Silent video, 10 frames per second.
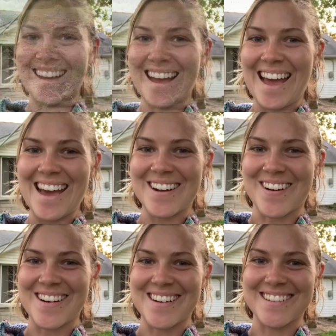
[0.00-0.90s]
Hey
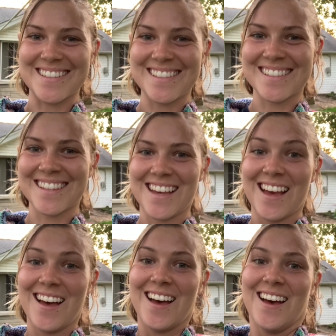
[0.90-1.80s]
gardeners.
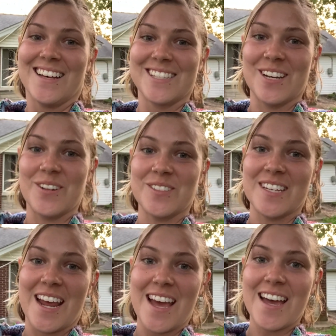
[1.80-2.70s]
So
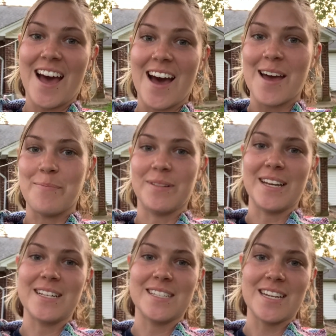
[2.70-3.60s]
today I
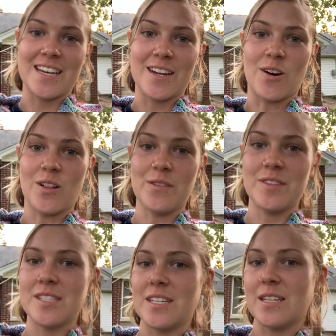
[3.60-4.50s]
planted all of
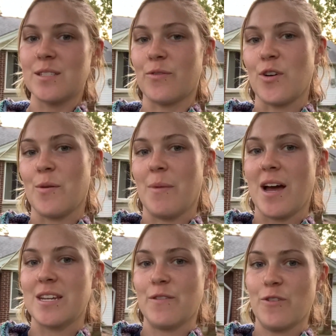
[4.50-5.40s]
the seeds for
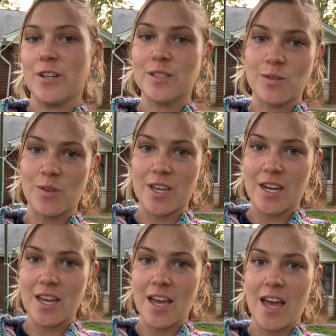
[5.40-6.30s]
my different
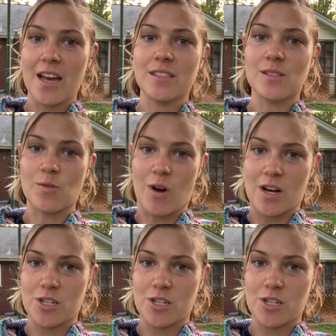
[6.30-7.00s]
zucchini and squash